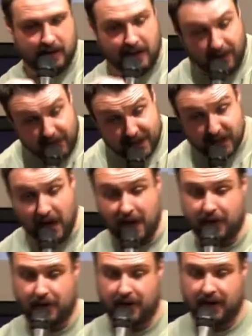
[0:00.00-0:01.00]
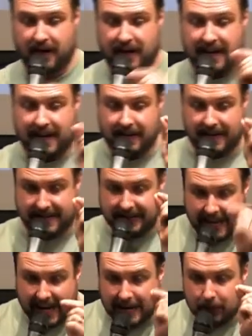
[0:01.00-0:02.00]
Love each other in the
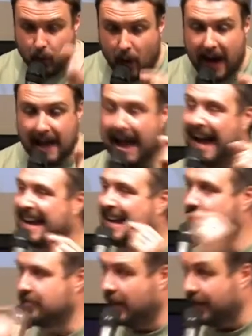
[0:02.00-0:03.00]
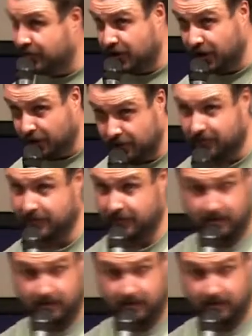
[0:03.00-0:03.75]
same way I have loved you.